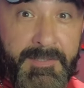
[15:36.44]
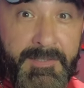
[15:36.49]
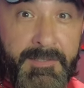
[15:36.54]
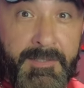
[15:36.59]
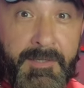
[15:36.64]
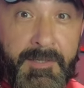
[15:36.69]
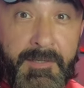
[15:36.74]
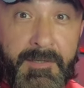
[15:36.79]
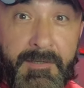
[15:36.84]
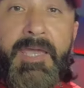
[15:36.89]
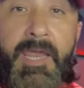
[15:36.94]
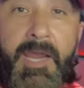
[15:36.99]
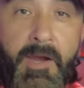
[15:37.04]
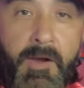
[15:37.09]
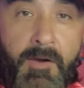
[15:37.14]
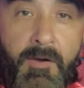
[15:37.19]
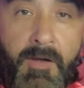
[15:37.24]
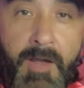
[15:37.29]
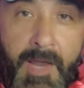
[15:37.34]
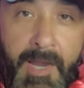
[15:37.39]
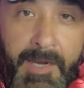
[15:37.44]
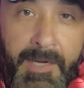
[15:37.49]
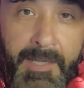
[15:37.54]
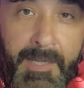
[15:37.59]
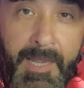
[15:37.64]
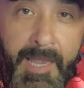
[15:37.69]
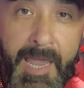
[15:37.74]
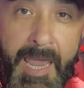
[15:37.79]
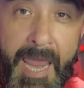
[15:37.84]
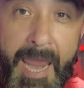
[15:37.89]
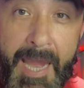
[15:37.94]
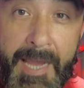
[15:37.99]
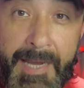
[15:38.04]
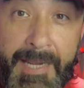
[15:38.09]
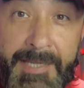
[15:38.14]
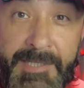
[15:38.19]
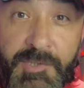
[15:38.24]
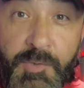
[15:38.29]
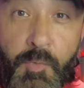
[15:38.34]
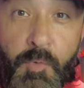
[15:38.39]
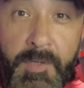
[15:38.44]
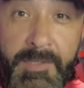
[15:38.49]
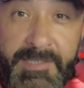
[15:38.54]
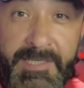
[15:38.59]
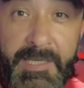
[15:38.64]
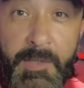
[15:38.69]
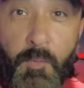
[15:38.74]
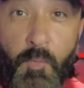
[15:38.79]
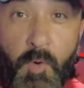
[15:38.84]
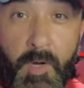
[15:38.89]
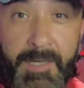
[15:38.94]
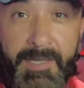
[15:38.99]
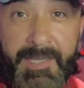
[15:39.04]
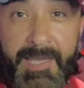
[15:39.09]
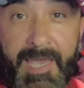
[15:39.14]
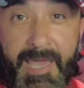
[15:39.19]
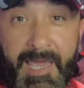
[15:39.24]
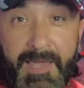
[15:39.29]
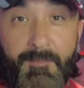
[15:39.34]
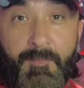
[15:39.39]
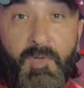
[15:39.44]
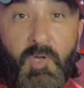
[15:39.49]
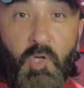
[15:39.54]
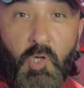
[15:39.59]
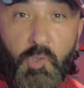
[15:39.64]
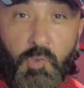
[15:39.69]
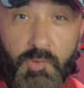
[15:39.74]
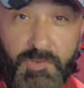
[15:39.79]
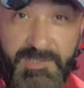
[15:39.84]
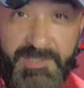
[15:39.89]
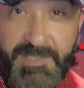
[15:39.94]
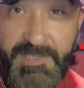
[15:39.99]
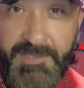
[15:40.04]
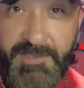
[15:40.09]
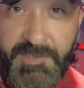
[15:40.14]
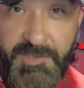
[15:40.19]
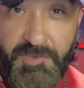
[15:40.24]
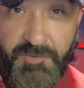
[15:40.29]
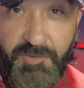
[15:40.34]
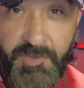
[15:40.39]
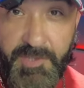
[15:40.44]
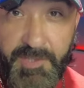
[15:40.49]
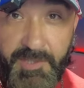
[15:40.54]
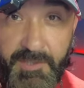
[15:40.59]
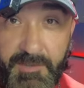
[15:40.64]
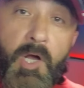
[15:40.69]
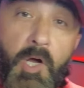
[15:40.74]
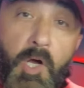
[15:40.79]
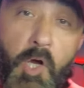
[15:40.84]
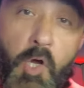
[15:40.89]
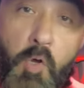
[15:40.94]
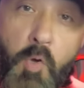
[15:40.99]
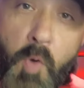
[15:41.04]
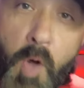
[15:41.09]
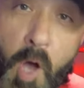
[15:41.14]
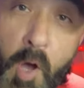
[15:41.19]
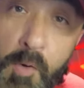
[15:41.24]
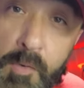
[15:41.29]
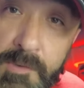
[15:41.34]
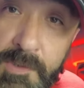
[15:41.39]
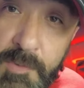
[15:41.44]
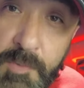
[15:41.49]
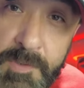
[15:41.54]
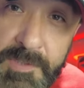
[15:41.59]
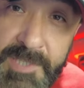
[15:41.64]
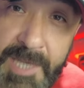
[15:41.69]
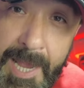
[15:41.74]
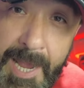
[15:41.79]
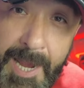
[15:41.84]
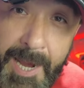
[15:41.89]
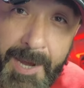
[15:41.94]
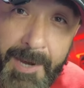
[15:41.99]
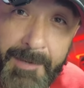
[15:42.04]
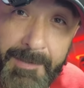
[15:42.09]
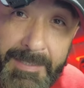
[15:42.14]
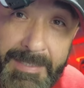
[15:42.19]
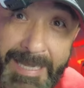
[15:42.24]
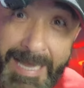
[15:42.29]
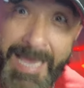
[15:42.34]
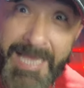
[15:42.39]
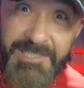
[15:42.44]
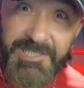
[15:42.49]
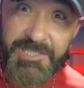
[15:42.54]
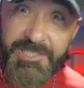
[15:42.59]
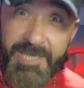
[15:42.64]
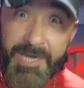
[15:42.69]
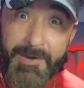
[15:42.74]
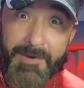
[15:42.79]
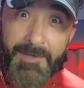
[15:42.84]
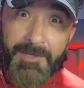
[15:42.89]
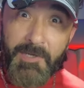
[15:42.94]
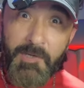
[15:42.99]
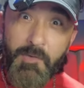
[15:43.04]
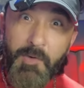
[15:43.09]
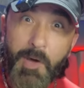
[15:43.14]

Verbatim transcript: to Carolina had a twenty-one game losing streak. Lou Holtz was hired. Legendary Lou